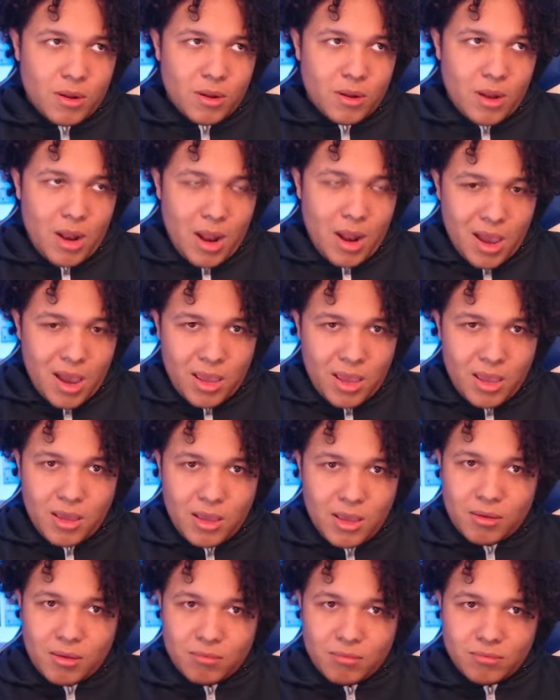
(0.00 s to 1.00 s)

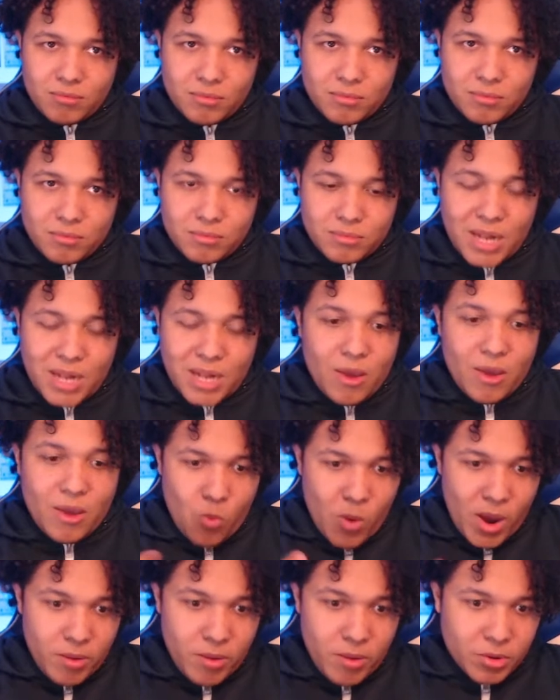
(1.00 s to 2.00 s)
Like
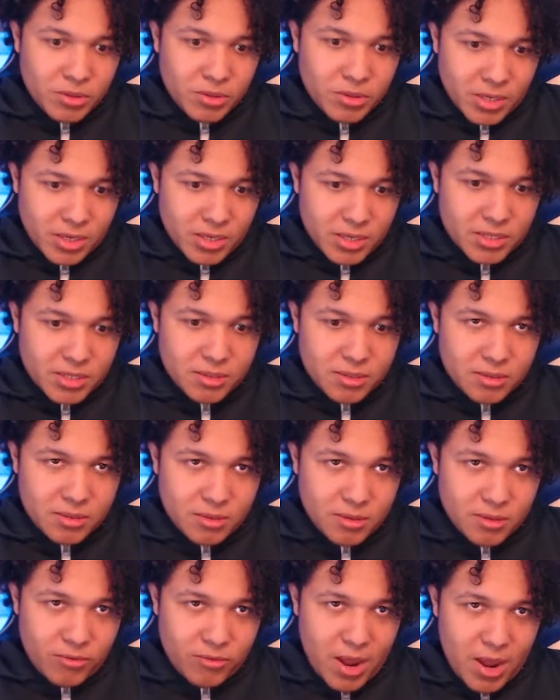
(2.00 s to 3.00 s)
Waver does,
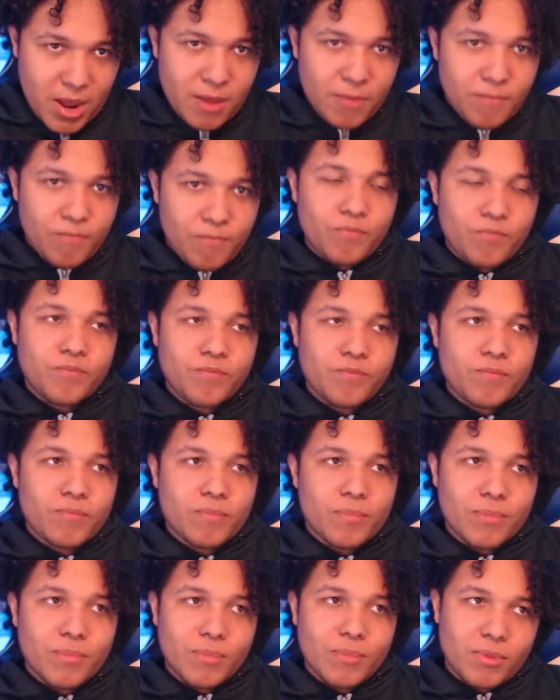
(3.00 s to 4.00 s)
right?
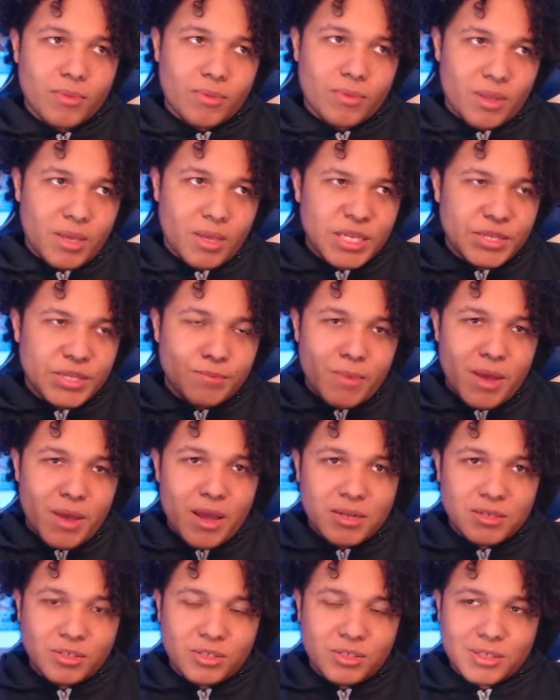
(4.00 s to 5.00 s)
This
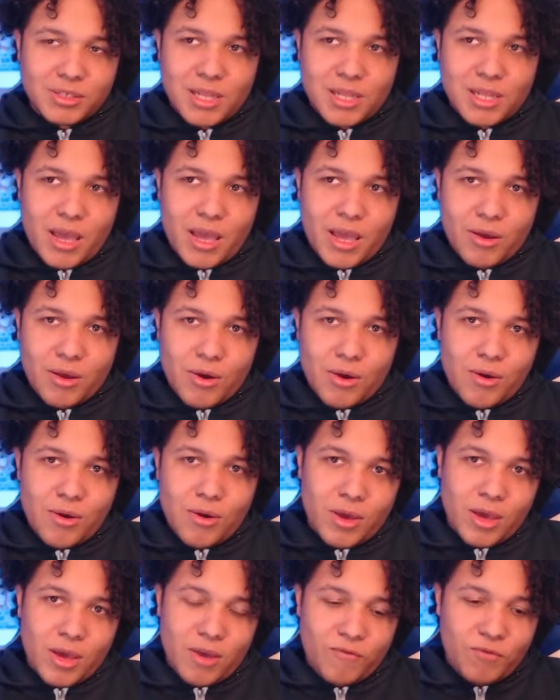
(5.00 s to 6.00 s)
man is just like,
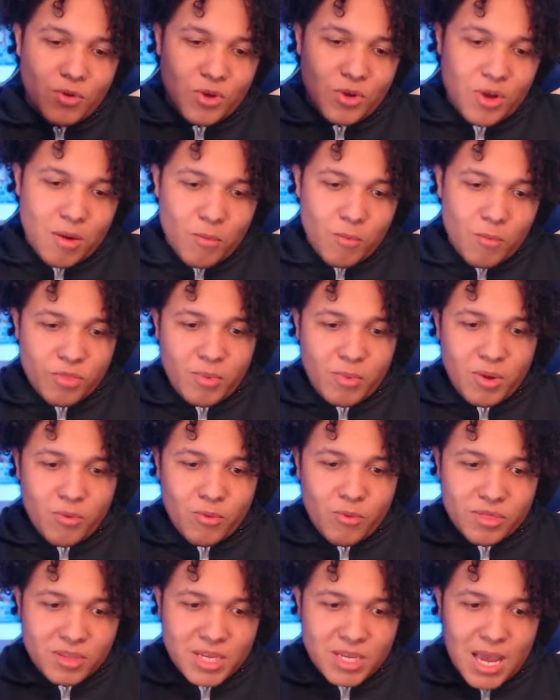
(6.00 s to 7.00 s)
okay, if you come with me
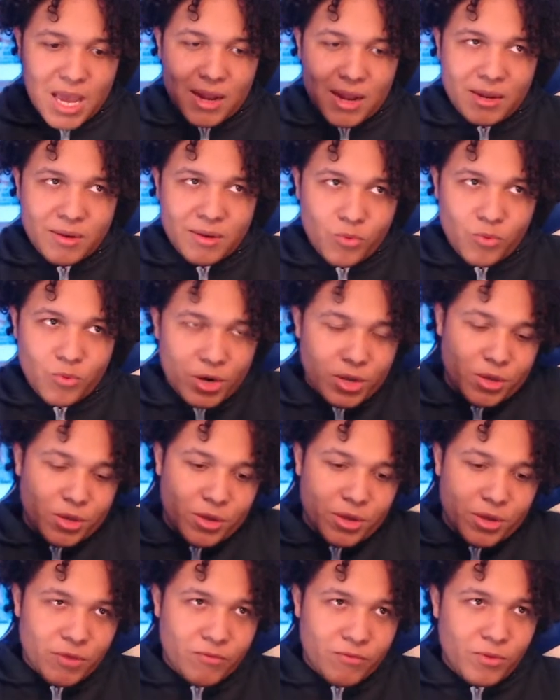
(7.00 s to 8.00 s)
with talent, we're
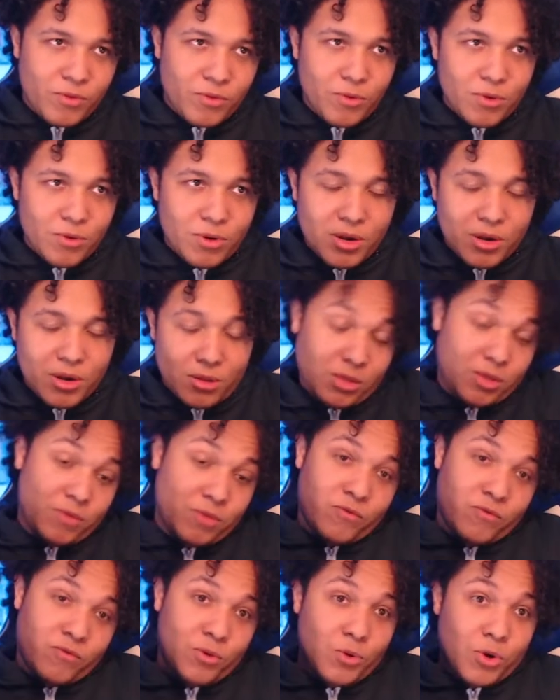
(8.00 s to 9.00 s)
good. If you
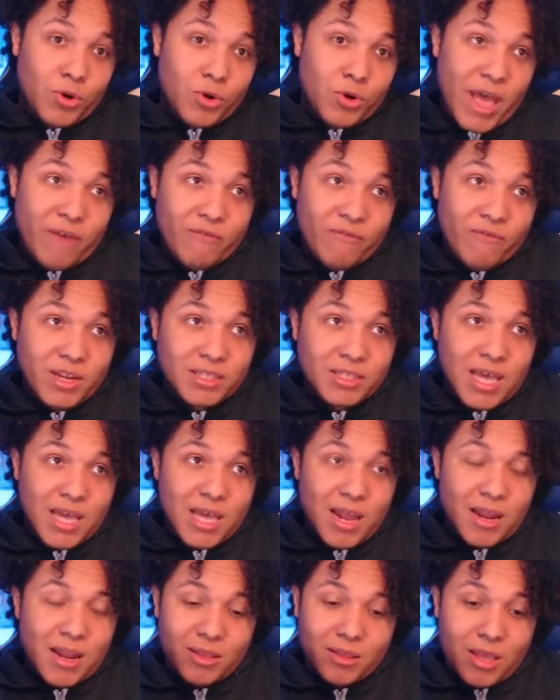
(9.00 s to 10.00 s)
don't have any
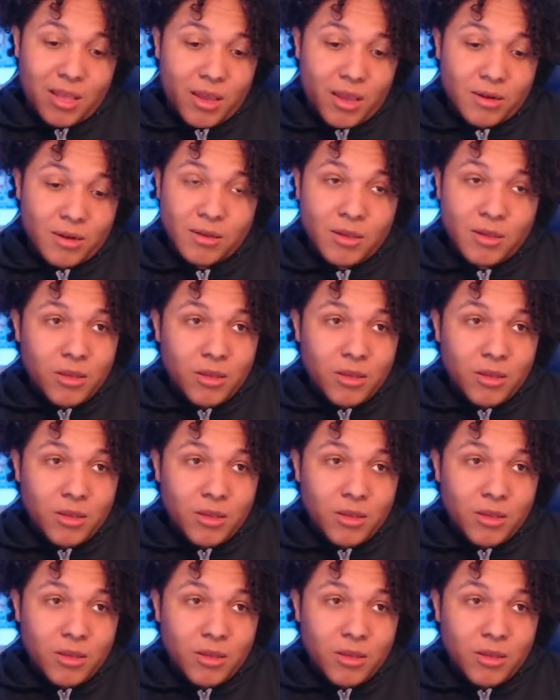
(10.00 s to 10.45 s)
talent, then